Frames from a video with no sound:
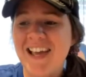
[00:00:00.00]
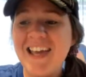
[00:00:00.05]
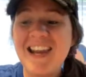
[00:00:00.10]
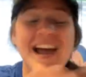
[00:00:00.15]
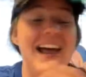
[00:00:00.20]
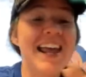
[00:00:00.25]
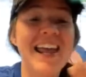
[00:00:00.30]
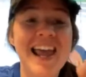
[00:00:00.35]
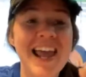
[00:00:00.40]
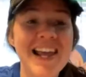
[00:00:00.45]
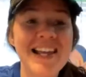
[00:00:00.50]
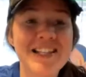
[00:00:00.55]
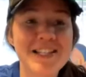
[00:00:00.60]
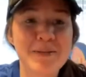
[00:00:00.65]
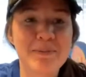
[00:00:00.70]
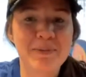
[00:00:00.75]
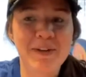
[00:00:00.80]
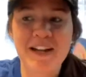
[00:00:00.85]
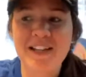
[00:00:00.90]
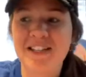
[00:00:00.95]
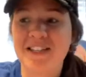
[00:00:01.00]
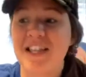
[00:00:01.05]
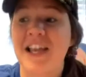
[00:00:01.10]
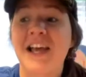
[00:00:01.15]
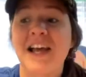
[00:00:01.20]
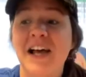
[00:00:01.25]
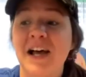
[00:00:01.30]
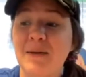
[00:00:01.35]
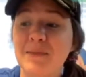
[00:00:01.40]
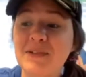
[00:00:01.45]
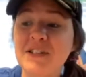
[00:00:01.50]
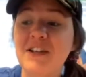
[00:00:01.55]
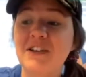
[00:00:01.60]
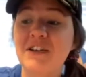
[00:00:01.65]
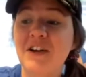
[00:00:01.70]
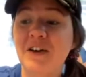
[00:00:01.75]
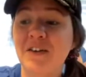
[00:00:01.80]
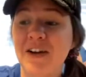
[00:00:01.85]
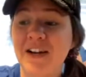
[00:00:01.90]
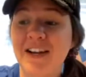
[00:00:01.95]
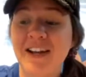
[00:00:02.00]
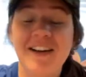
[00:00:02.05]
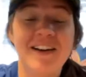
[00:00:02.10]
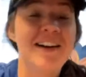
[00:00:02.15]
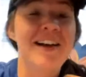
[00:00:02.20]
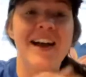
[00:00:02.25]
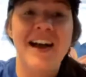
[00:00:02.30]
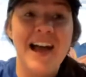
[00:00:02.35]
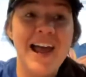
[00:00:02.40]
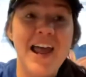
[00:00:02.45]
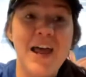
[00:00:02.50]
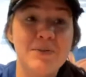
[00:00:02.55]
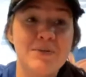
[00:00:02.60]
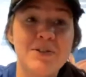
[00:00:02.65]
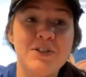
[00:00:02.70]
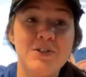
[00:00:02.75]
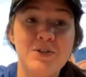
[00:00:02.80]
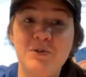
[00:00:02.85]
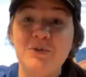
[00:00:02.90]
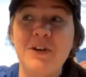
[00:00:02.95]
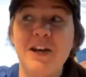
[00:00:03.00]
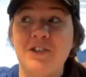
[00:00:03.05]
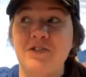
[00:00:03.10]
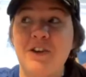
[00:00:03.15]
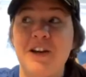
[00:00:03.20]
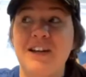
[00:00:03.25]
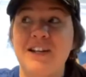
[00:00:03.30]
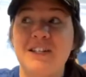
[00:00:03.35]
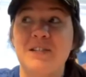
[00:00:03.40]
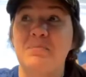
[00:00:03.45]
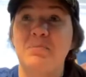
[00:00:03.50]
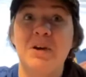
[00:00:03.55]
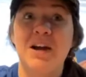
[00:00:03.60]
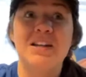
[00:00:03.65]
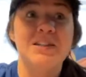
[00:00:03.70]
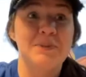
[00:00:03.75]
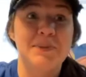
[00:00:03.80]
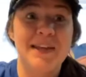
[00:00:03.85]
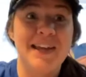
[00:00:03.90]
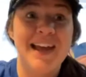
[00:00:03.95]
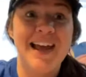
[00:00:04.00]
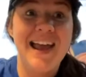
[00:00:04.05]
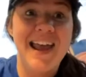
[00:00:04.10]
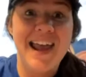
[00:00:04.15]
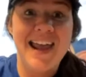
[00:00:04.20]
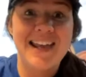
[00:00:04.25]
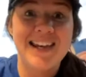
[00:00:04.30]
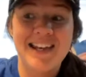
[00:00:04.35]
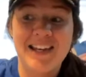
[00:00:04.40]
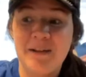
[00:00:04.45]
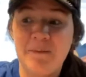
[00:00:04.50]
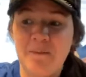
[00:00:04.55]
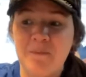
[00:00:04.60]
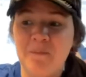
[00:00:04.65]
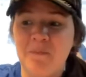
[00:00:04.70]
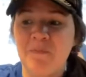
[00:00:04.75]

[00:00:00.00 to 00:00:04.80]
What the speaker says: And I hate surprises. I'm going to tell y'all right now. Do not try to surprise me. I hate it.